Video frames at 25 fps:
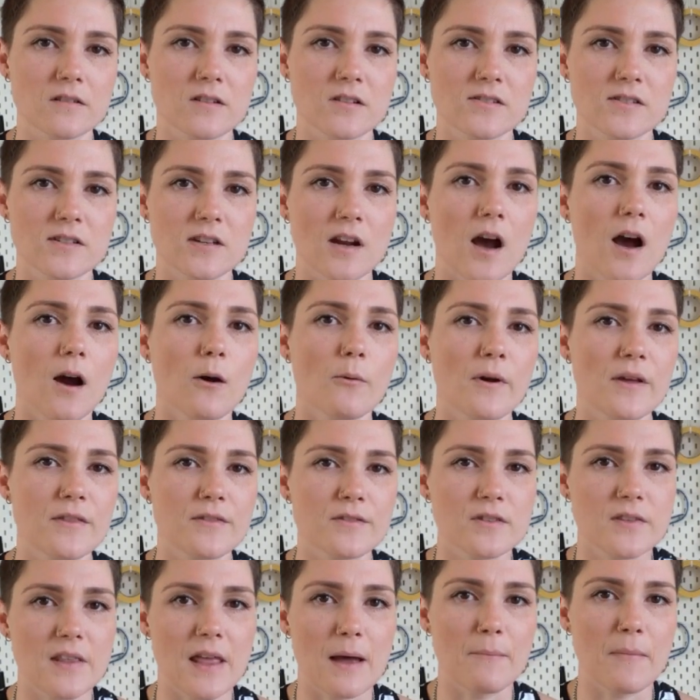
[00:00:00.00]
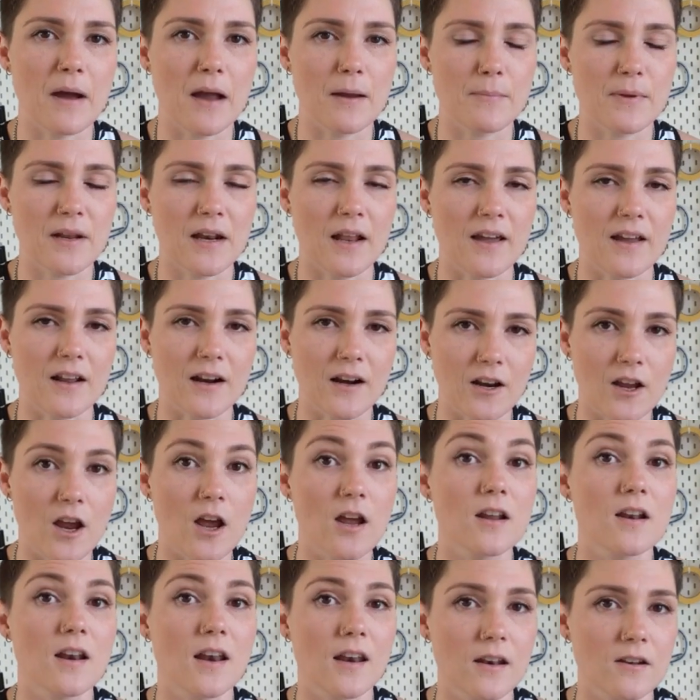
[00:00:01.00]
to start with. So that might be like
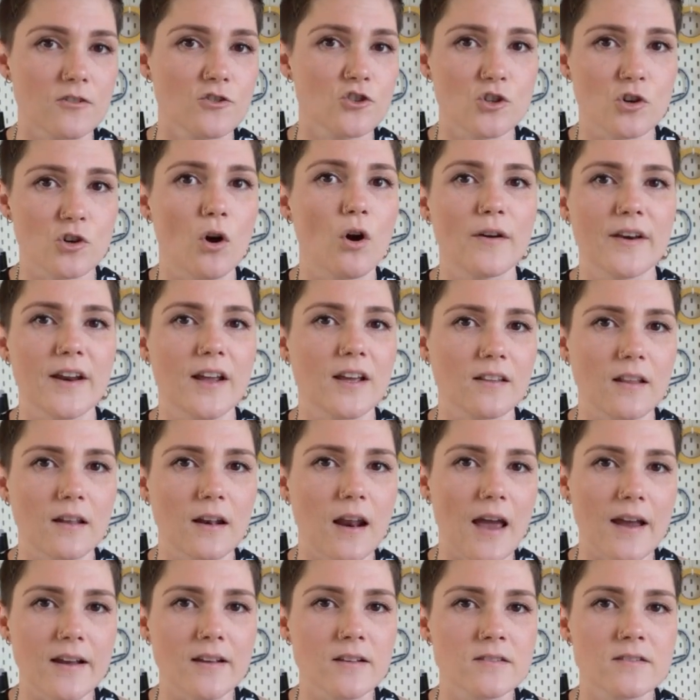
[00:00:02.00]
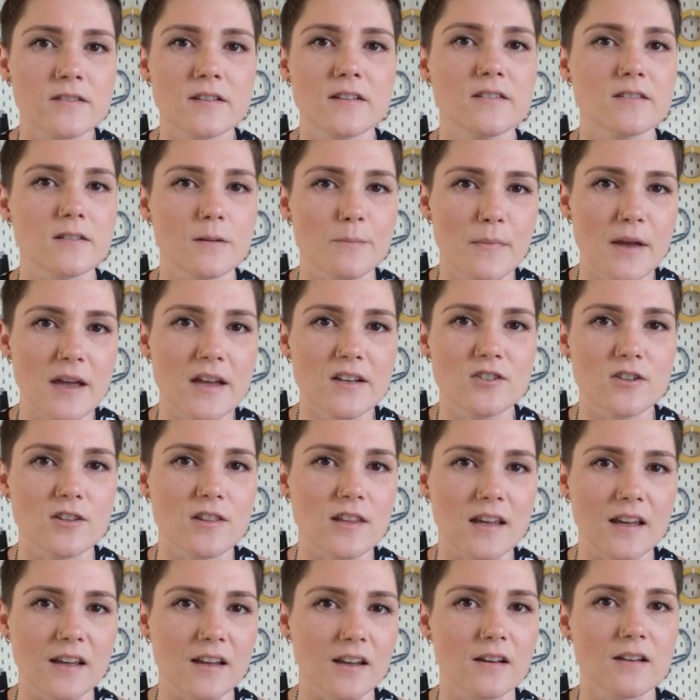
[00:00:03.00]
shortening the legs is a major
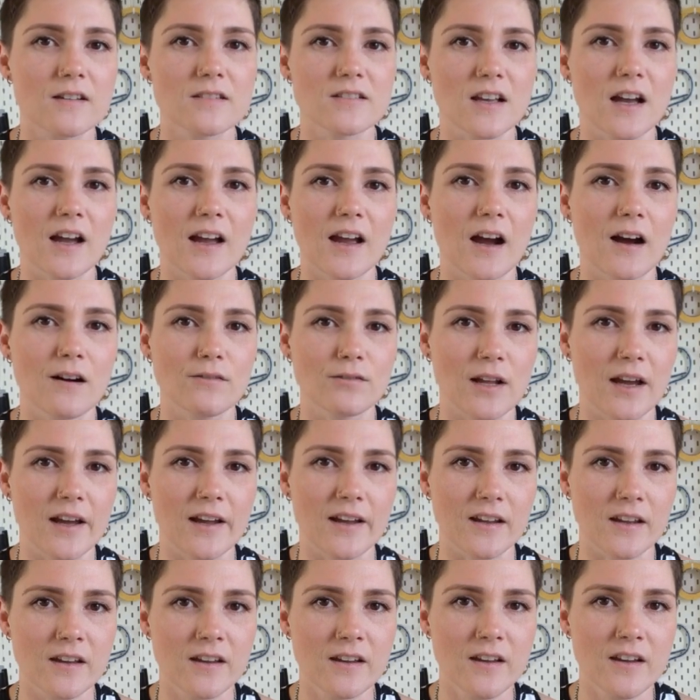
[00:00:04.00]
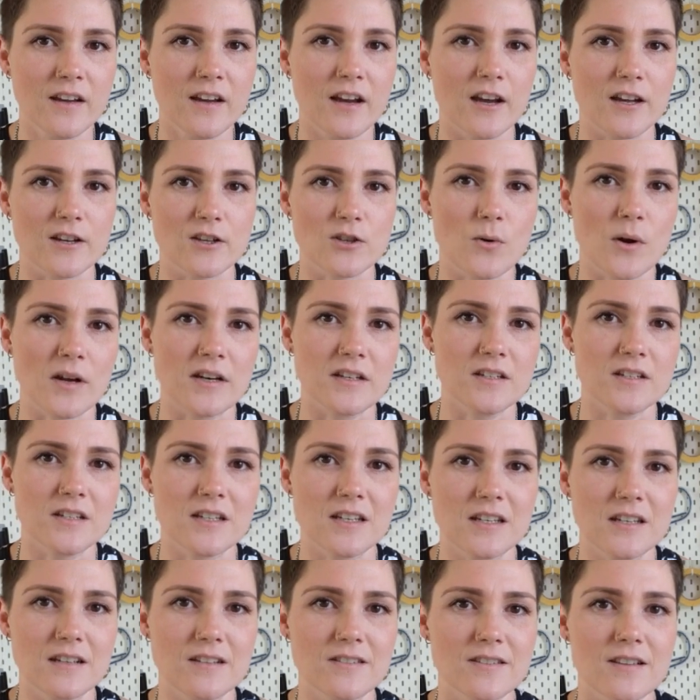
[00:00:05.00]
thing because I have like a
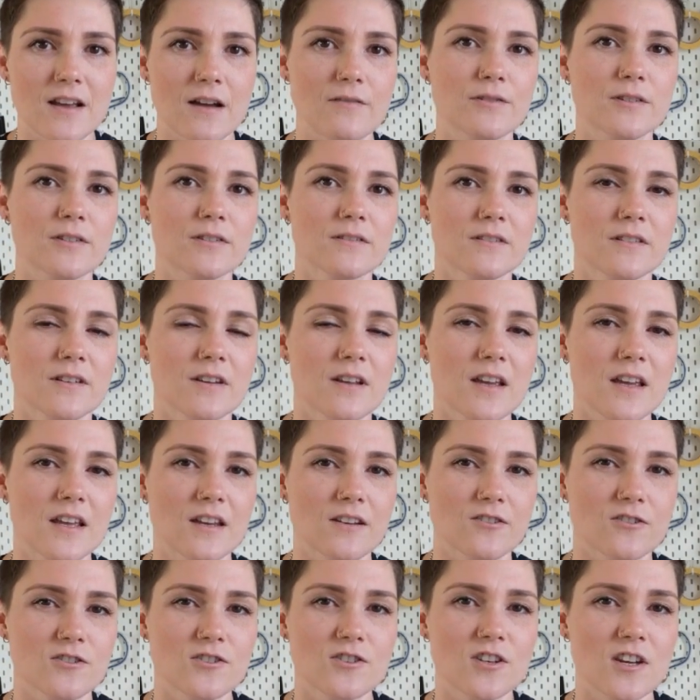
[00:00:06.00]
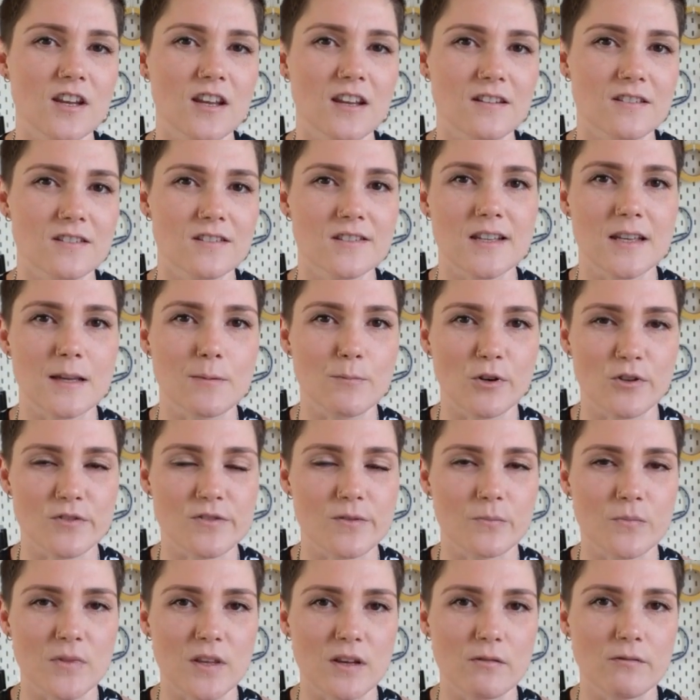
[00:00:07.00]
27-inch inseam or
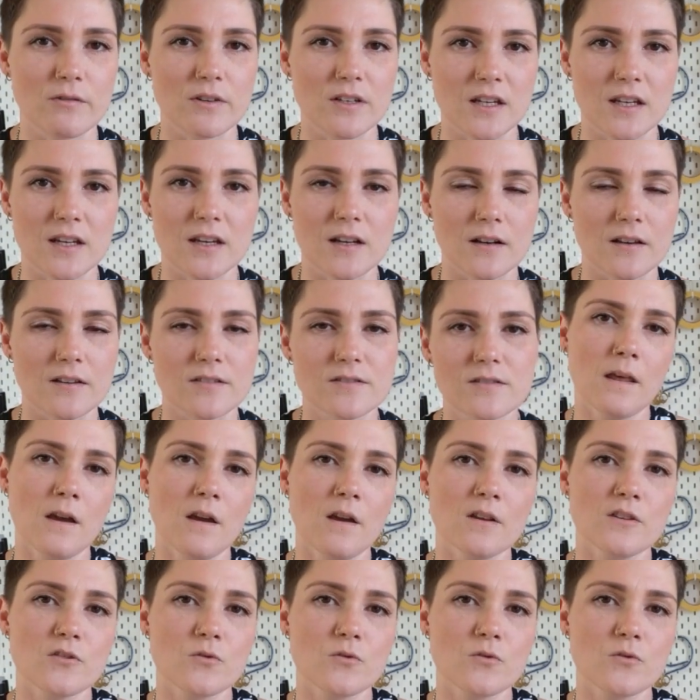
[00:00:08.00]
something ridiculous.